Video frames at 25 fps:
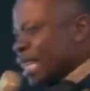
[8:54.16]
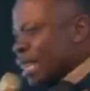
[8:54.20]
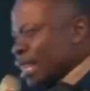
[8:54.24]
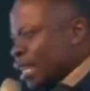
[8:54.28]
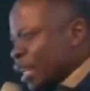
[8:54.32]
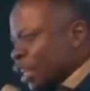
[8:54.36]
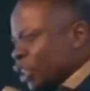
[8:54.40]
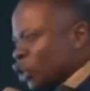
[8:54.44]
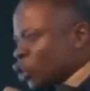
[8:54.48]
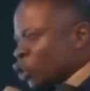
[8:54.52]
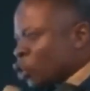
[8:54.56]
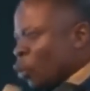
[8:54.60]

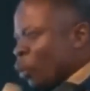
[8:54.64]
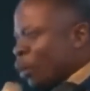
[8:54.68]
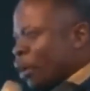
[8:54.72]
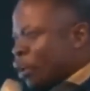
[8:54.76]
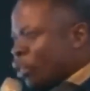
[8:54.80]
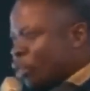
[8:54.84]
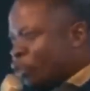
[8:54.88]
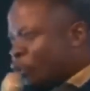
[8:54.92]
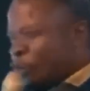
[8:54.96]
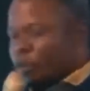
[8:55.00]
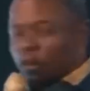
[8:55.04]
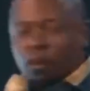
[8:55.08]
nothing is
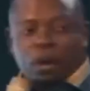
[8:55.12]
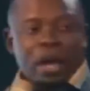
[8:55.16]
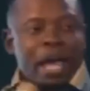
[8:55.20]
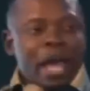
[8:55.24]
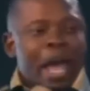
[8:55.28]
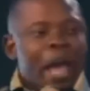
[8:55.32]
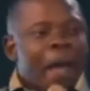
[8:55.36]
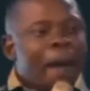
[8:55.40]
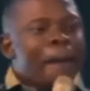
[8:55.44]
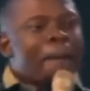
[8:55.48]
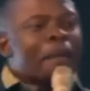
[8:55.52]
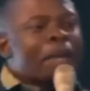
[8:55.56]
going through
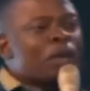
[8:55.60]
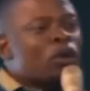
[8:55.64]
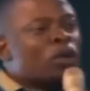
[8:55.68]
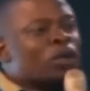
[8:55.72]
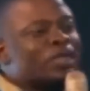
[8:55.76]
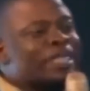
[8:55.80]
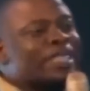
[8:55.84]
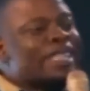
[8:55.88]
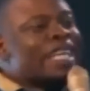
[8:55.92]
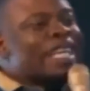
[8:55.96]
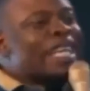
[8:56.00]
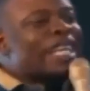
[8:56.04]

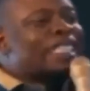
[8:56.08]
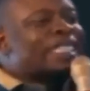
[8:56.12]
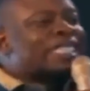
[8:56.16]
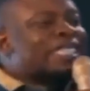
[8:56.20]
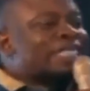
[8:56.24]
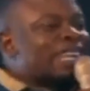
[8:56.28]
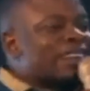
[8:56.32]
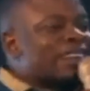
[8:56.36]
because he is